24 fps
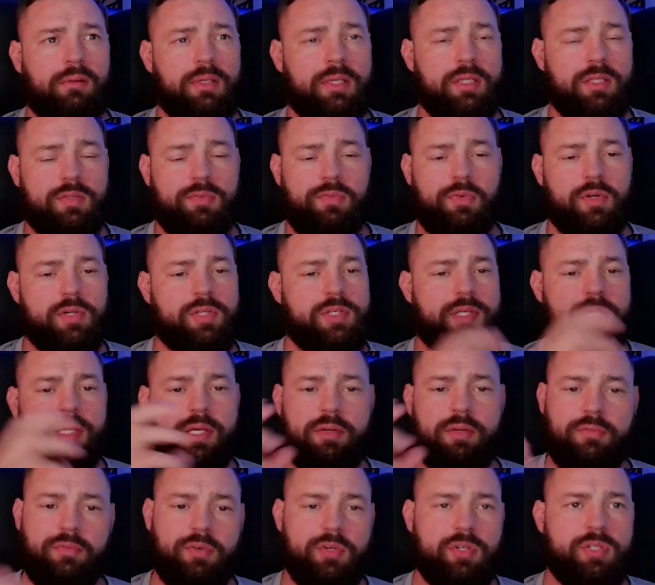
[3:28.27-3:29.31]
It is first
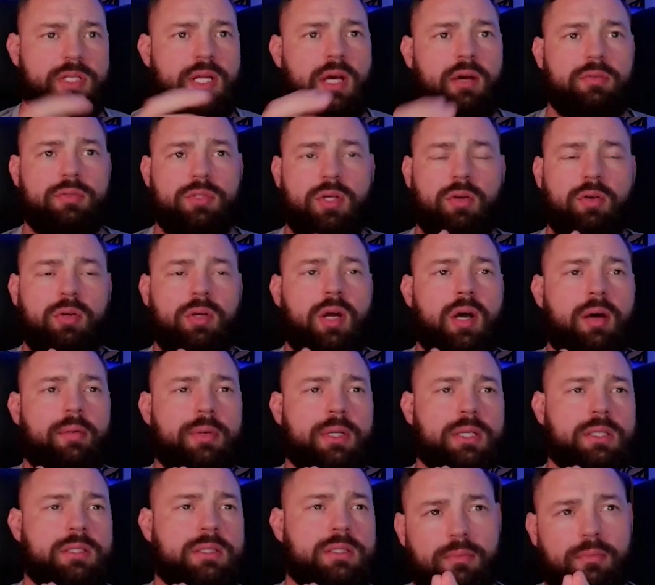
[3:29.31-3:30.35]
in, first out
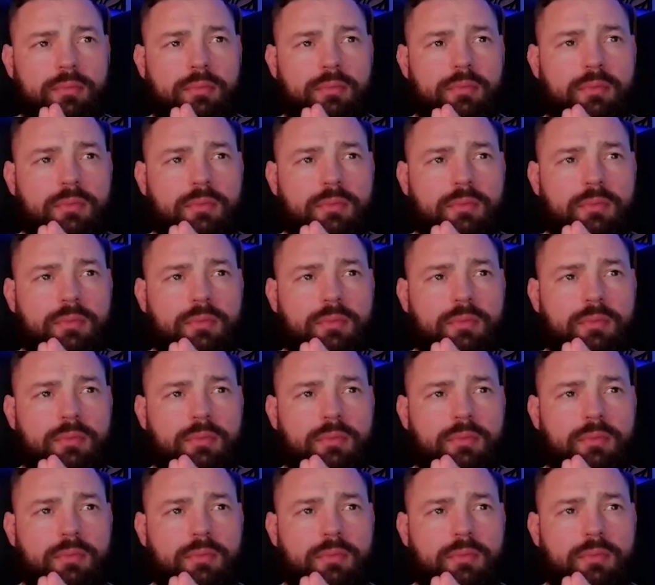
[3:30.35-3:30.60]
tokenomics.